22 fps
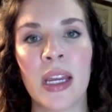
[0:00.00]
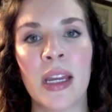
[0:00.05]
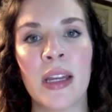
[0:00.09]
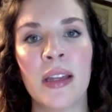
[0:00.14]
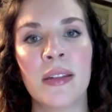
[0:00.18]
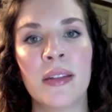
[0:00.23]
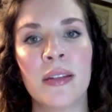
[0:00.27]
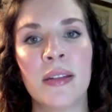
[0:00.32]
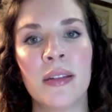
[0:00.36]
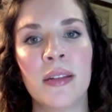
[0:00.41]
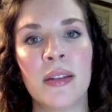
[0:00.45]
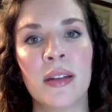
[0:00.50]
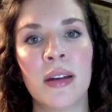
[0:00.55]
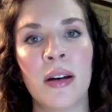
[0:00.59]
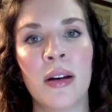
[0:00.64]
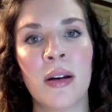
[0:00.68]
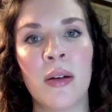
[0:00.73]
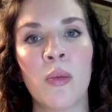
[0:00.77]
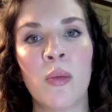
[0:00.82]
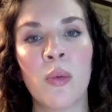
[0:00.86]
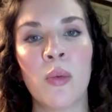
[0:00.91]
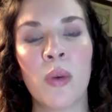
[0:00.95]
is
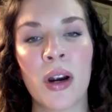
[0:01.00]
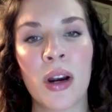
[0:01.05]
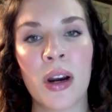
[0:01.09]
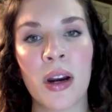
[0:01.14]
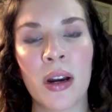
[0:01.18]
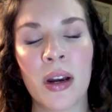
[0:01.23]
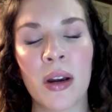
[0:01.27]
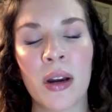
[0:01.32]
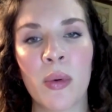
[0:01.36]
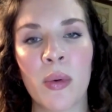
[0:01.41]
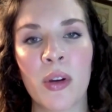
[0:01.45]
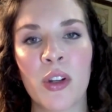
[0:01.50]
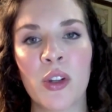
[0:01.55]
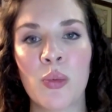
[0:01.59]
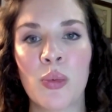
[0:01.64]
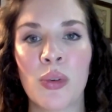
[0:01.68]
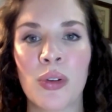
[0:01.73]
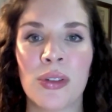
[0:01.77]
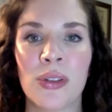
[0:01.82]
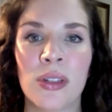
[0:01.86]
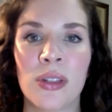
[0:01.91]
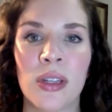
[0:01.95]
work which
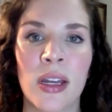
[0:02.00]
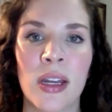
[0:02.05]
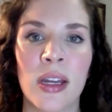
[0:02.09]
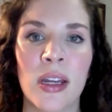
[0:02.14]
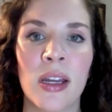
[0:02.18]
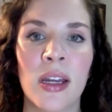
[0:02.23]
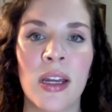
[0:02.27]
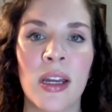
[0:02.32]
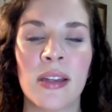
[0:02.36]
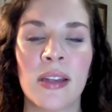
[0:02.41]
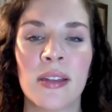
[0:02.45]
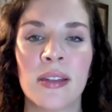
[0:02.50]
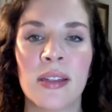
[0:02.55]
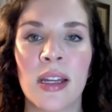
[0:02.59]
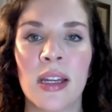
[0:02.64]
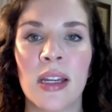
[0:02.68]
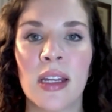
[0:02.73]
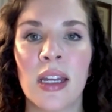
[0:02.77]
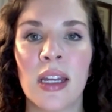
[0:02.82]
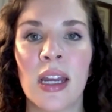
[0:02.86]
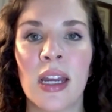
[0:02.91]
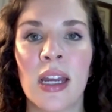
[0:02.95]
per se is
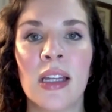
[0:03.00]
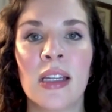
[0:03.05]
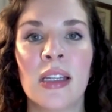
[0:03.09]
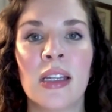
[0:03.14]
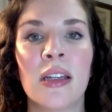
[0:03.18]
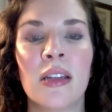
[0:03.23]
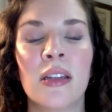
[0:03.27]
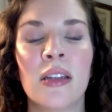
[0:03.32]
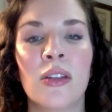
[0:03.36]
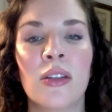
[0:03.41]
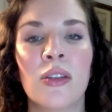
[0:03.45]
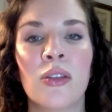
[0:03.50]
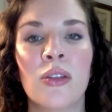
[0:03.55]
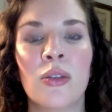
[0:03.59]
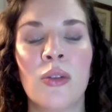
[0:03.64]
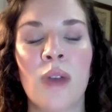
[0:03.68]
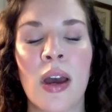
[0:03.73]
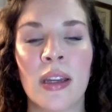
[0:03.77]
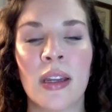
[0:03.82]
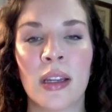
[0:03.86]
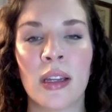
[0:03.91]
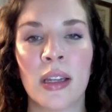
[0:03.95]
dedicated to
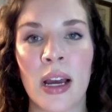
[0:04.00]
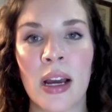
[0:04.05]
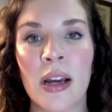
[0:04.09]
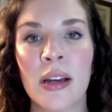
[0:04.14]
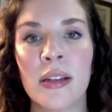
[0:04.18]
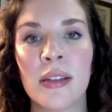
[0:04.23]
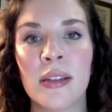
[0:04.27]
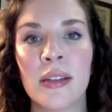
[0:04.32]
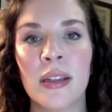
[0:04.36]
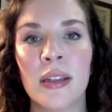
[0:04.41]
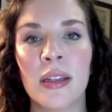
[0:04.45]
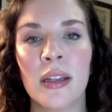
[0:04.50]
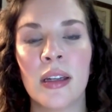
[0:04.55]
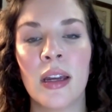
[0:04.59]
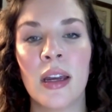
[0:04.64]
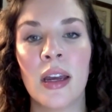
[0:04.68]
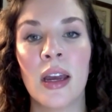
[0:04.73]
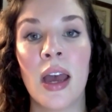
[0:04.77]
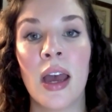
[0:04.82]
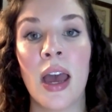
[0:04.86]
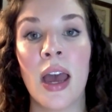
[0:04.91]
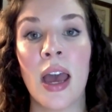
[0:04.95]
analyzing
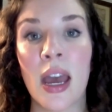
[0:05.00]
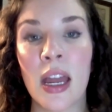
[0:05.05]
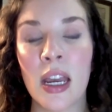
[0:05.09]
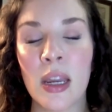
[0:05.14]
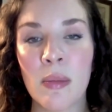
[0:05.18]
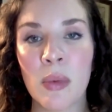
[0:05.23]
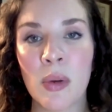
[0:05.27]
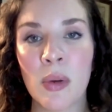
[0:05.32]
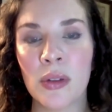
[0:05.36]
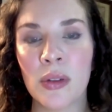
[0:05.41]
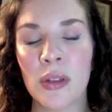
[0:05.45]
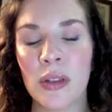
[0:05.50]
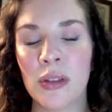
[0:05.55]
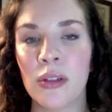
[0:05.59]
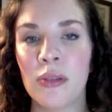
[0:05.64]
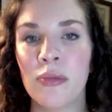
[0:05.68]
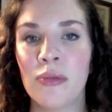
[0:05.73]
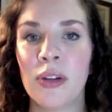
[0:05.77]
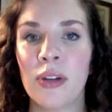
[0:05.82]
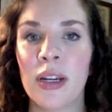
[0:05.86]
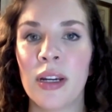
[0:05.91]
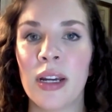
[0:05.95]
animals in
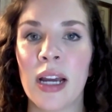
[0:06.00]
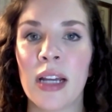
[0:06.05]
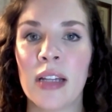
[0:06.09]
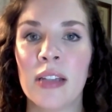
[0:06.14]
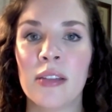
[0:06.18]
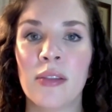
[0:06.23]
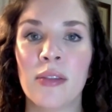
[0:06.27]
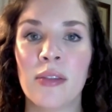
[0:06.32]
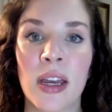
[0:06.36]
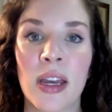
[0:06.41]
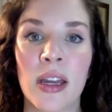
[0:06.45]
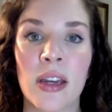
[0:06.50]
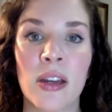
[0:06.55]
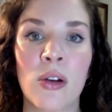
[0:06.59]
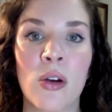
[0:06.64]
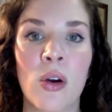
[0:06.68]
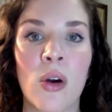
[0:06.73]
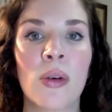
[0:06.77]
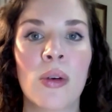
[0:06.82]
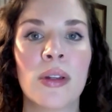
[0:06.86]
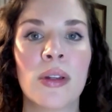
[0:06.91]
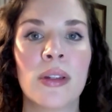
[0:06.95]
different kinds of
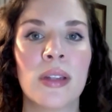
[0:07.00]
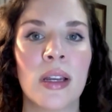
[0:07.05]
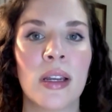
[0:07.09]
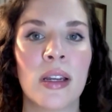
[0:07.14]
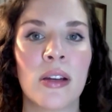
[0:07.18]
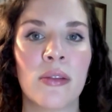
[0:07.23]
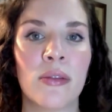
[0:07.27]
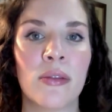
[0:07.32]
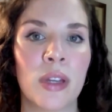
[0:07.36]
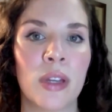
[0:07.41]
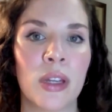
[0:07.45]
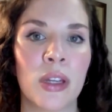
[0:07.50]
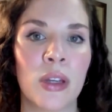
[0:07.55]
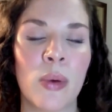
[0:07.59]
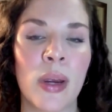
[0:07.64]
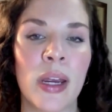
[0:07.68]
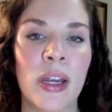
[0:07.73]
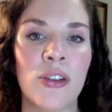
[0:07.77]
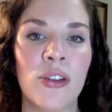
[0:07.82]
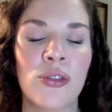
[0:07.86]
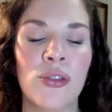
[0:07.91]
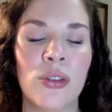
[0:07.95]
categories and
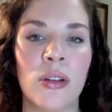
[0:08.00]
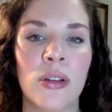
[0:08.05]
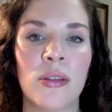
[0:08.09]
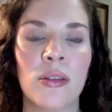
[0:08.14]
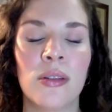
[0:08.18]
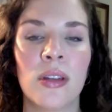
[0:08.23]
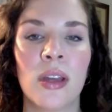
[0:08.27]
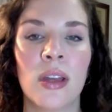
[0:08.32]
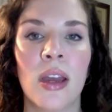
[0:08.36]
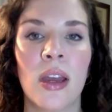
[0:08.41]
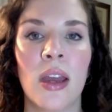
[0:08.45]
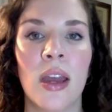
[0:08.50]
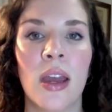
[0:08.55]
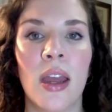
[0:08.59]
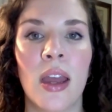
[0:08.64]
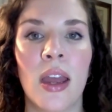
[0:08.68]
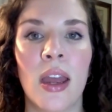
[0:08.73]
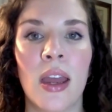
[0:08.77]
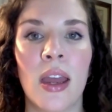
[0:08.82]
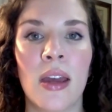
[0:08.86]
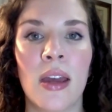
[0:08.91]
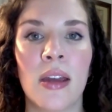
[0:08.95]
configurations.
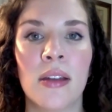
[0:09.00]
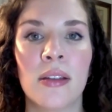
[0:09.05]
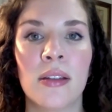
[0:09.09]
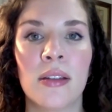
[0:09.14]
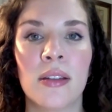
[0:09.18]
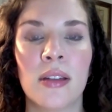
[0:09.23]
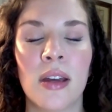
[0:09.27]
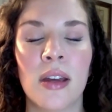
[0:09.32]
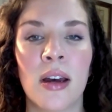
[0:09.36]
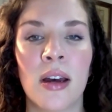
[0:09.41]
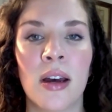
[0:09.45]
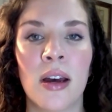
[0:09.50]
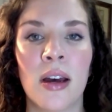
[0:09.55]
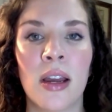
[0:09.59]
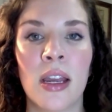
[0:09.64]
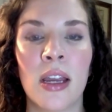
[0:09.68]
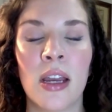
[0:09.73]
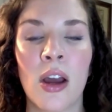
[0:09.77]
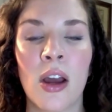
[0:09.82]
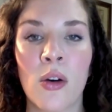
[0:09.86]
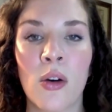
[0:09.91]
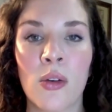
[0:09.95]
And
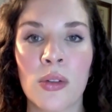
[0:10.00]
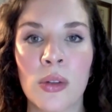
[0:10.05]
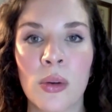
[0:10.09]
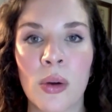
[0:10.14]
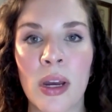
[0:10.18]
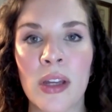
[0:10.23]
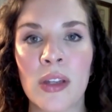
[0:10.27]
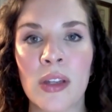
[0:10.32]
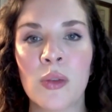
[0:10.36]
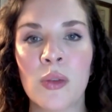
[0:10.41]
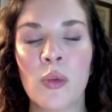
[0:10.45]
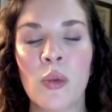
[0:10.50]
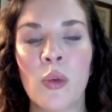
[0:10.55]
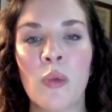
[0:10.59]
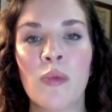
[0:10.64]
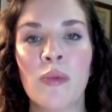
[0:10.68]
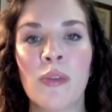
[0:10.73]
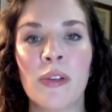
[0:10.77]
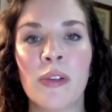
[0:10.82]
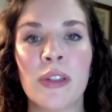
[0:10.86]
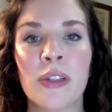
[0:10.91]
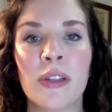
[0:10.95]
it also has
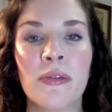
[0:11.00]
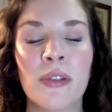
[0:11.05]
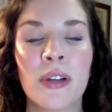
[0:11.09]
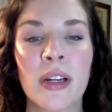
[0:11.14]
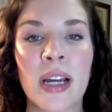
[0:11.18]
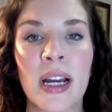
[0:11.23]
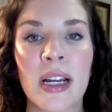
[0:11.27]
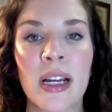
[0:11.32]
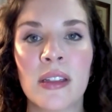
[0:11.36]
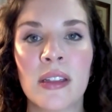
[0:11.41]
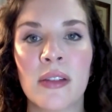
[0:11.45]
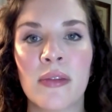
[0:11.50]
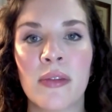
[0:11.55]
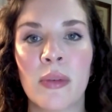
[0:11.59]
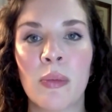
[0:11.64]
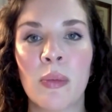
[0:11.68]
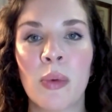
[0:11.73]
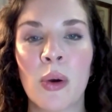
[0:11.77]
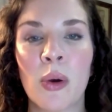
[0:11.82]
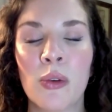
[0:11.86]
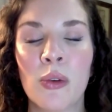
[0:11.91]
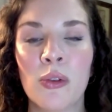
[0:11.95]
room for different kinds of
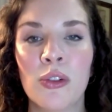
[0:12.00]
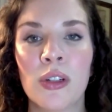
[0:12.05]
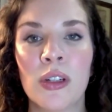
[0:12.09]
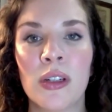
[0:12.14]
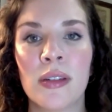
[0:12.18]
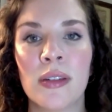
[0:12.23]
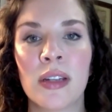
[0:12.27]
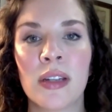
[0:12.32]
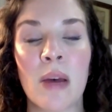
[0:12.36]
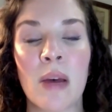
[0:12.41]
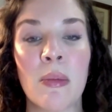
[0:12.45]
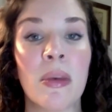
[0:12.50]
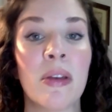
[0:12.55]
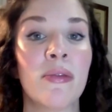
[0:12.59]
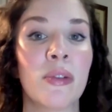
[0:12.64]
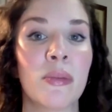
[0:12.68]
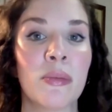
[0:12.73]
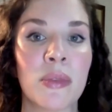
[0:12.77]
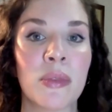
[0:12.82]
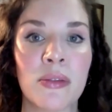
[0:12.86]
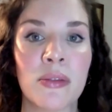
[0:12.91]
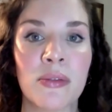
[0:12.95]
approaches coming
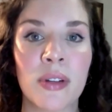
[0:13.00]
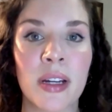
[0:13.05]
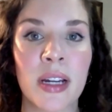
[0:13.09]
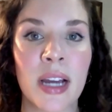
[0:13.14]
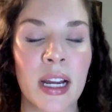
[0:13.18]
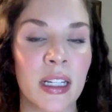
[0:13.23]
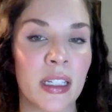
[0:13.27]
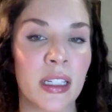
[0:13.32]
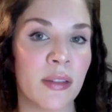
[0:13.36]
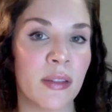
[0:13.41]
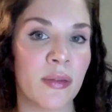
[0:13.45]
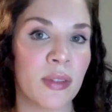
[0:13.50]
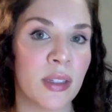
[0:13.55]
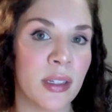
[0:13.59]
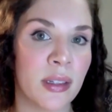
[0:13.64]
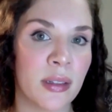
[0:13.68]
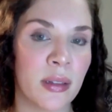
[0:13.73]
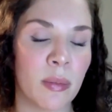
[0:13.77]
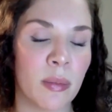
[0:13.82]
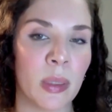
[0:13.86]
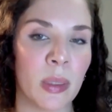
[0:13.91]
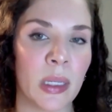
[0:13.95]
from different kinds of
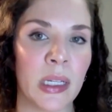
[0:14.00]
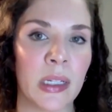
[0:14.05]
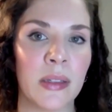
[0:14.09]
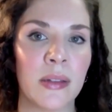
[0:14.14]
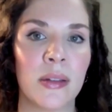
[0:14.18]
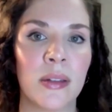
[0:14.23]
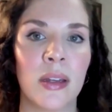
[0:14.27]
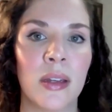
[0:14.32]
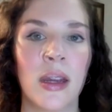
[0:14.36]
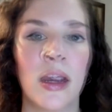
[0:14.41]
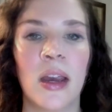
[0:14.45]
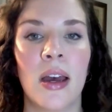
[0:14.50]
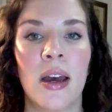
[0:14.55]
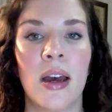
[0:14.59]
disciplines.